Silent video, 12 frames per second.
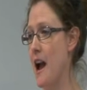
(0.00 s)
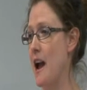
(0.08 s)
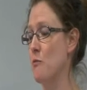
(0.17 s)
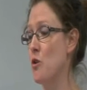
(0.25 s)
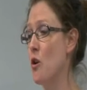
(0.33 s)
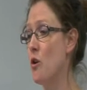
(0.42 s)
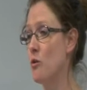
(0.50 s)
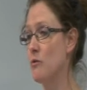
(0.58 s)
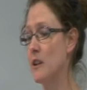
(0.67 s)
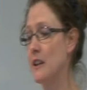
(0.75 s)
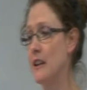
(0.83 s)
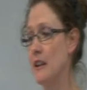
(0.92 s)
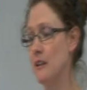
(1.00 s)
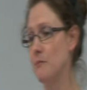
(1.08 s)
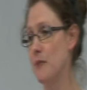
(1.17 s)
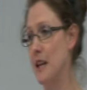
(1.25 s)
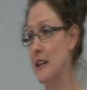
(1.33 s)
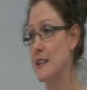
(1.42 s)
and we're all really
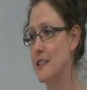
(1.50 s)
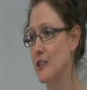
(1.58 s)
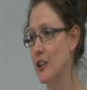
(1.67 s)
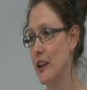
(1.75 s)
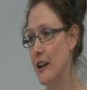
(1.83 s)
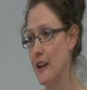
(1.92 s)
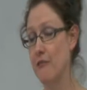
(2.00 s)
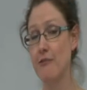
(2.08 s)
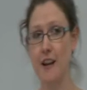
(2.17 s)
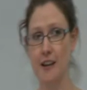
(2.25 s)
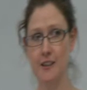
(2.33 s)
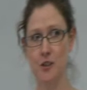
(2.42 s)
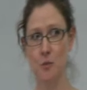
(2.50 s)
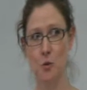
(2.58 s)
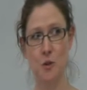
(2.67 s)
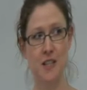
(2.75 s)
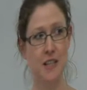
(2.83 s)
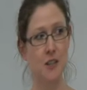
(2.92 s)
beginning to look at effector
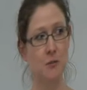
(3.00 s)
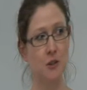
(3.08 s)
proteins,